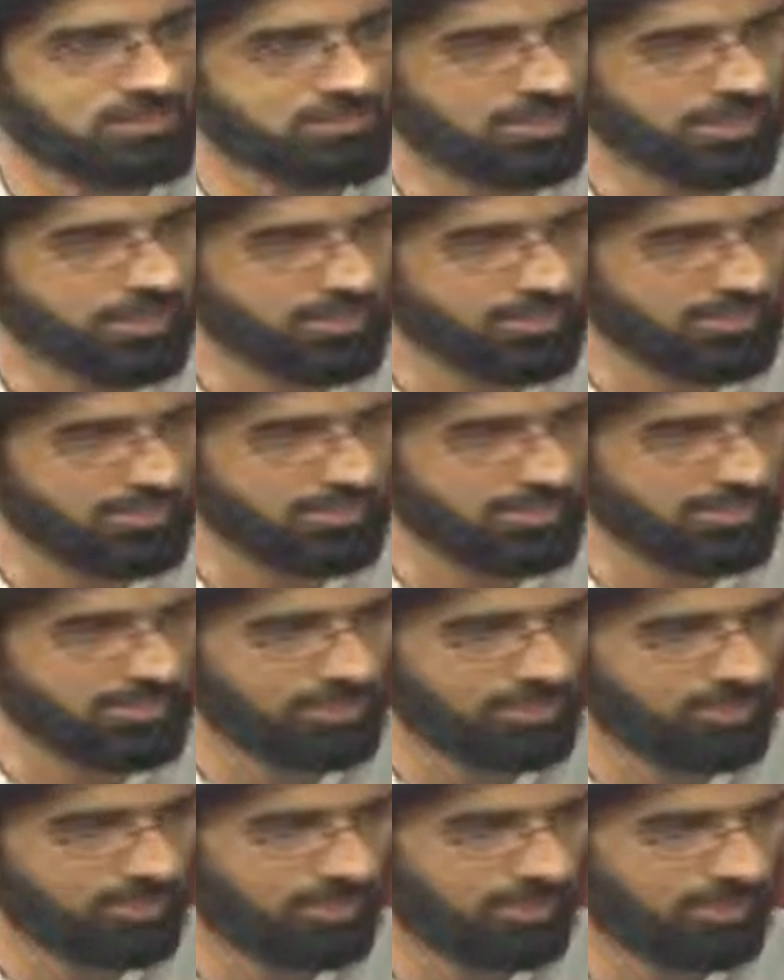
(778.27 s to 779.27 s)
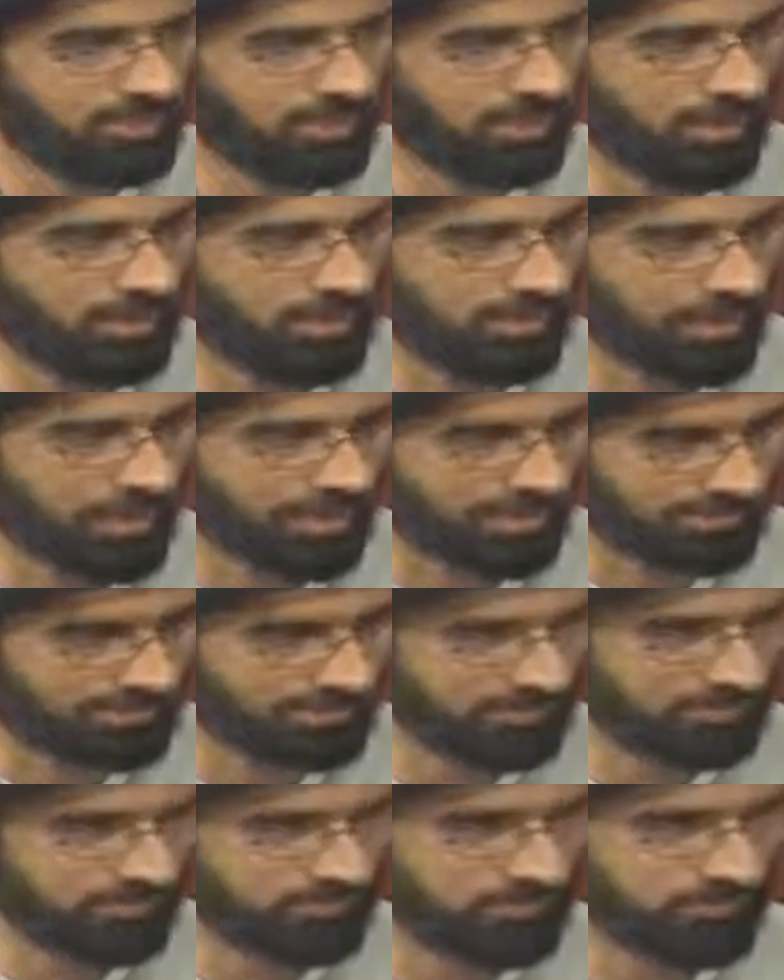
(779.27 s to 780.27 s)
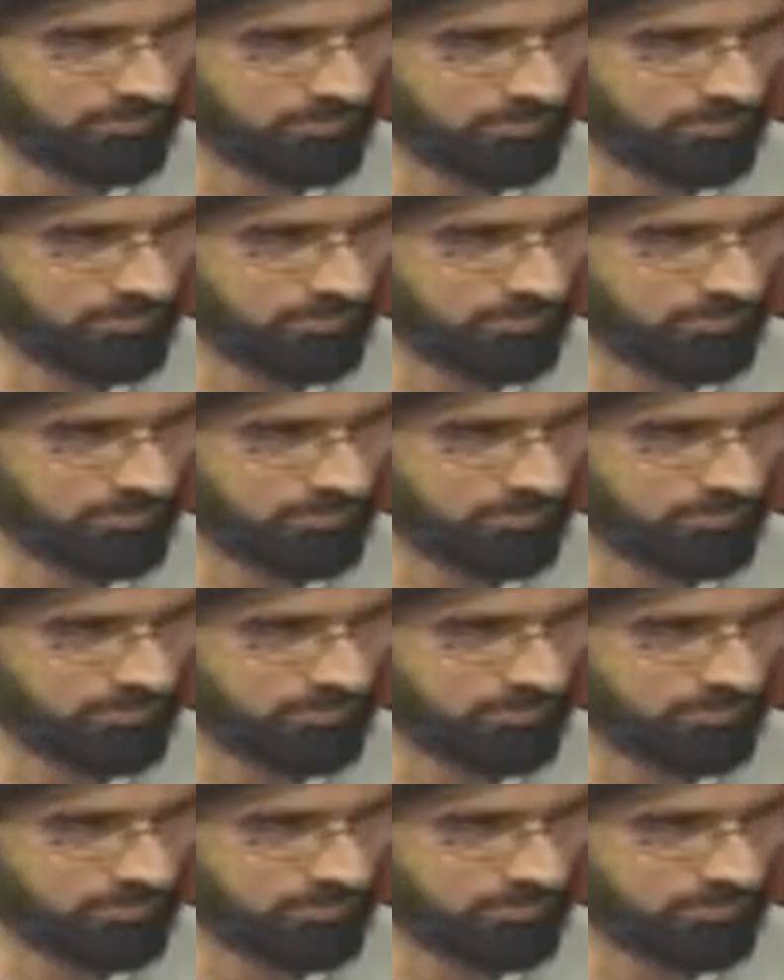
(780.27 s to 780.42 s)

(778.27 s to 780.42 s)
Sa'id ibn al-As.